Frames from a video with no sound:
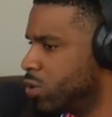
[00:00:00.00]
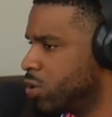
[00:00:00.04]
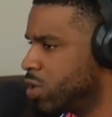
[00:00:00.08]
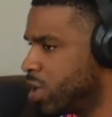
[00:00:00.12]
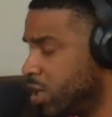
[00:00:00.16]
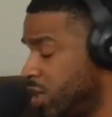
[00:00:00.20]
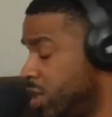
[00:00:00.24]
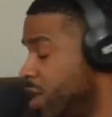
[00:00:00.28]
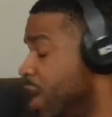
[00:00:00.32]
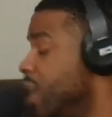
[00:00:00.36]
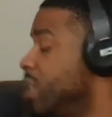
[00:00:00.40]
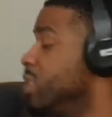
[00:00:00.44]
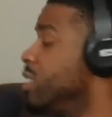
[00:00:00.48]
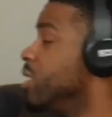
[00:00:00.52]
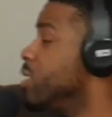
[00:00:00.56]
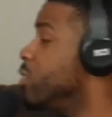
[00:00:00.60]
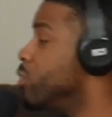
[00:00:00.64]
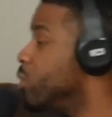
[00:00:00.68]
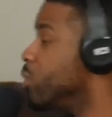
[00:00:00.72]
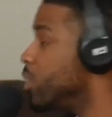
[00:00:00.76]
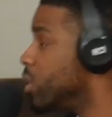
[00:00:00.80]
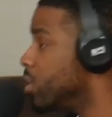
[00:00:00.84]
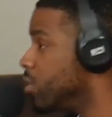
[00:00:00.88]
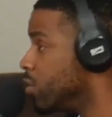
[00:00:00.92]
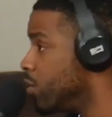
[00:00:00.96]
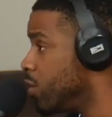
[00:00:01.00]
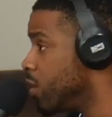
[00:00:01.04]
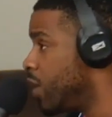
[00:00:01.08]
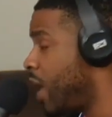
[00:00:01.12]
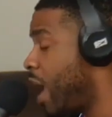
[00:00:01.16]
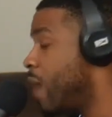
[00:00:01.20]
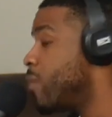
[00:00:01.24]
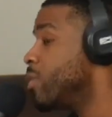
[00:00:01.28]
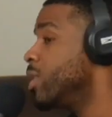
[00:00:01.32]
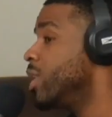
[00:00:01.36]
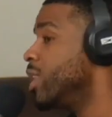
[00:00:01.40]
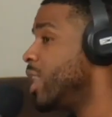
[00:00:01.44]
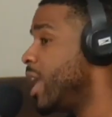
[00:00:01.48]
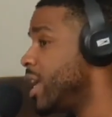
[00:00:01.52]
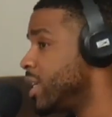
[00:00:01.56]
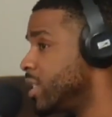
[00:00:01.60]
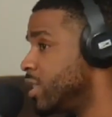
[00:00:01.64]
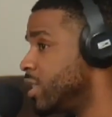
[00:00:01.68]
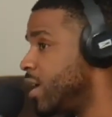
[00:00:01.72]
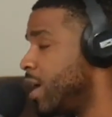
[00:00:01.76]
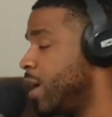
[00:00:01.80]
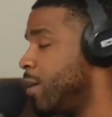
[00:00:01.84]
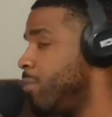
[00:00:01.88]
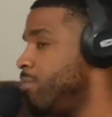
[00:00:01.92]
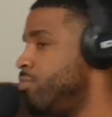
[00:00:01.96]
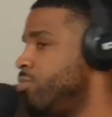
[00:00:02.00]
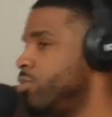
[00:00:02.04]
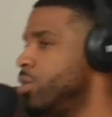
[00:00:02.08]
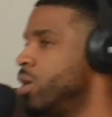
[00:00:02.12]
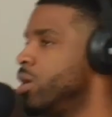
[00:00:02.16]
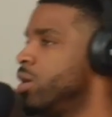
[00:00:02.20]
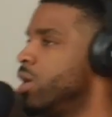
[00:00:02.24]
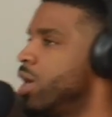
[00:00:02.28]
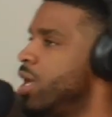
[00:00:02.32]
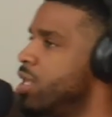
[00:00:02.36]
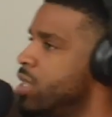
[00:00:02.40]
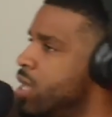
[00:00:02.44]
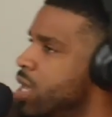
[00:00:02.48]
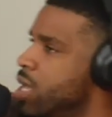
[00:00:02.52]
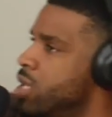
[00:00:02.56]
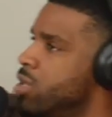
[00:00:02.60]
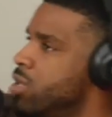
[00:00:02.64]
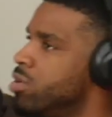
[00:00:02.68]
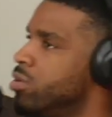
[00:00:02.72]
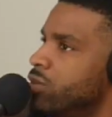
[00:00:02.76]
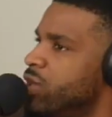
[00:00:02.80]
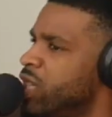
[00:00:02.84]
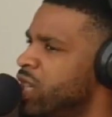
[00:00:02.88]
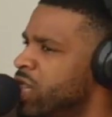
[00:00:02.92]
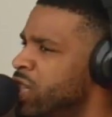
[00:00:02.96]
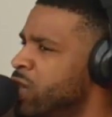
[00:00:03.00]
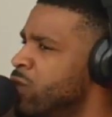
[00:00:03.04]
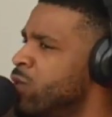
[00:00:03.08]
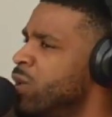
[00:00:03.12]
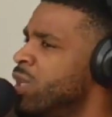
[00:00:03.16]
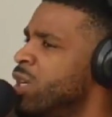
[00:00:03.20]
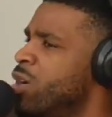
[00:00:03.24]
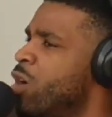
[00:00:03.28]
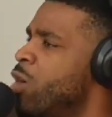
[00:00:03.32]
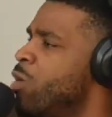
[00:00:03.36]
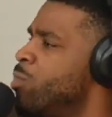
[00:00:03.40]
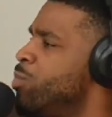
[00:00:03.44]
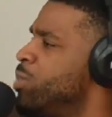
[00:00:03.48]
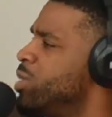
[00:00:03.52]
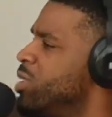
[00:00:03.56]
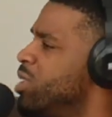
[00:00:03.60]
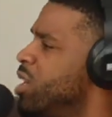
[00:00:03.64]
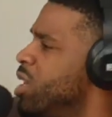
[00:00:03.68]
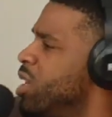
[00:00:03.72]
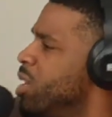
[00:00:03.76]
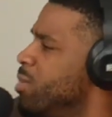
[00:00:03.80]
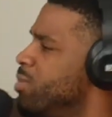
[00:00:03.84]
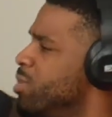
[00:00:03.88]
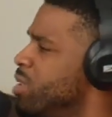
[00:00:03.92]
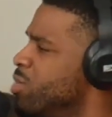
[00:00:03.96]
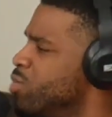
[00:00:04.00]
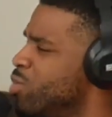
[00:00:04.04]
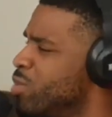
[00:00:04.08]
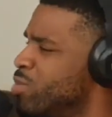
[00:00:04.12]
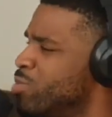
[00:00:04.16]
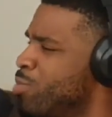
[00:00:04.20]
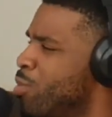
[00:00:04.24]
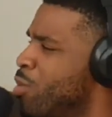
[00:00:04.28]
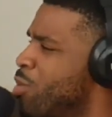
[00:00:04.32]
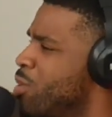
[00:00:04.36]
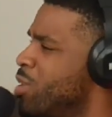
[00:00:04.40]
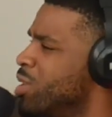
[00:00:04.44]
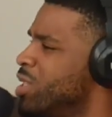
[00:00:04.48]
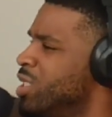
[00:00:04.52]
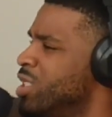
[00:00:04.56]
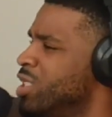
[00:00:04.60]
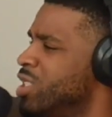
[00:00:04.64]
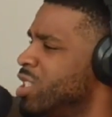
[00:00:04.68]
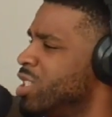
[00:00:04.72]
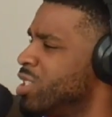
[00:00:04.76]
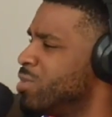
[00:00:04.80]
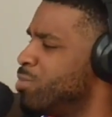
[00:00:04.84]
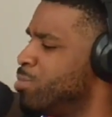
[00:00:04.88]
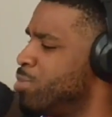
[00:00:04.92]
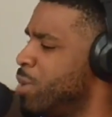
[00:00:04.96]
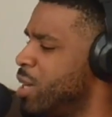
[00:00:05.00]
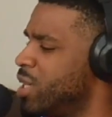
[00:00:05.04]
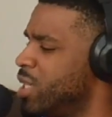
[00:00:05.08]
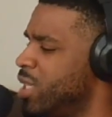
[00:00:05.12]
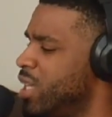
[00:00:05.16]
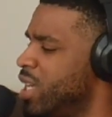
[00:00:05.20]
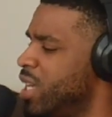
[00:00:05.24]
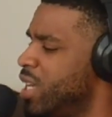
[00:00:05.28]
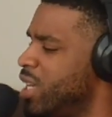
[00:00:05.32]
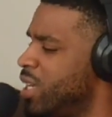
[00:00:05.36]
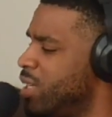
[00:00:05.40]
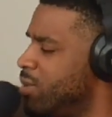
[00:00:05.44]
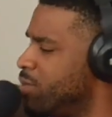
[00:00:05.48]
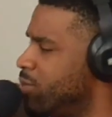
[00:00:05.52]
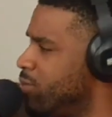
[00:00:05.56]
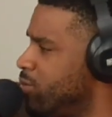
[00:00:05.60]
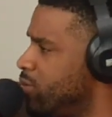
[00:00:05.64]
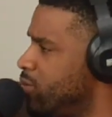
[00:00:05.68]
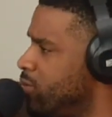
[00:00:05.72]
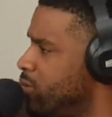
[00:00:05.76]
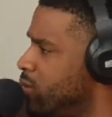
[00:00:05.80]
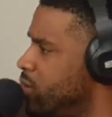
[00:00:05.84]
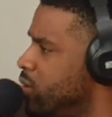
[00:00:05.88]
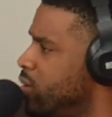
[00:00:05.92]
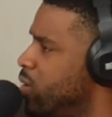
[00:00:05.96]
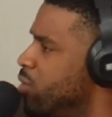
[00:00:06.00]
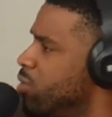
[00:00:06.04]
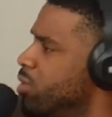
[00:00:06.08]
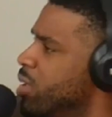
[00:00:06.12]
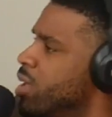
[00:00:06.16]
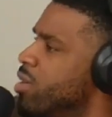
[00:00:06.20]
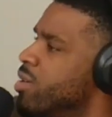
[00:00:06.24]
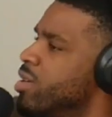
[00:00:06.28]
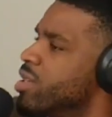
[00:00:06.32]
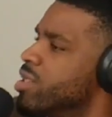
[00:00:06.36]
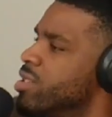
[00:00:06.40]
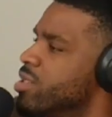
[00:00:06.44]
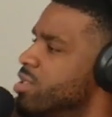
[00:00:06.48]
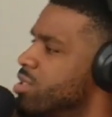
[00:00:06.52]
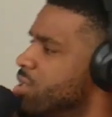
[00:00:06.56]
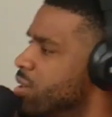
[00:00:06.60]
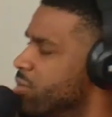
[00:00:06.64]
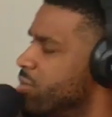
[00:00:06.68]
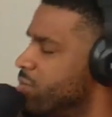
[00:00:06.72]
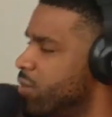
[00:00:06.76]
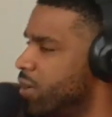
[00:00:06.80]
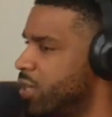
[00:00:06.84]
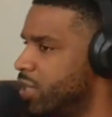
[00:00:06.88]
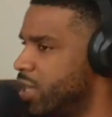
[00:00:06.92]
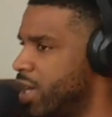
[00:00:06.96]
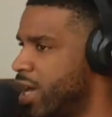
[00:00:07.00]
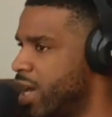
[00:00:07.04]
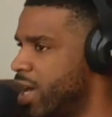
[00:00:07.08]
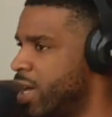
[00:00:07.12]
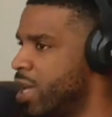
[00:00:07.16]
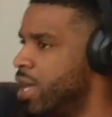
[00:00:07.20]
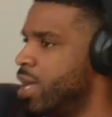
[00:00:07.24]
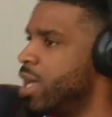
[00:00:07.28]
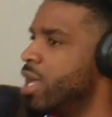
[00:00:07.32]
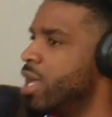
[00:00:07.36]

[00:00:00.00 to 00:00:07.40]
connected with. I really like that. And then he really opened up. This was more than just Buckethead, you know, lyrics and stuff like that.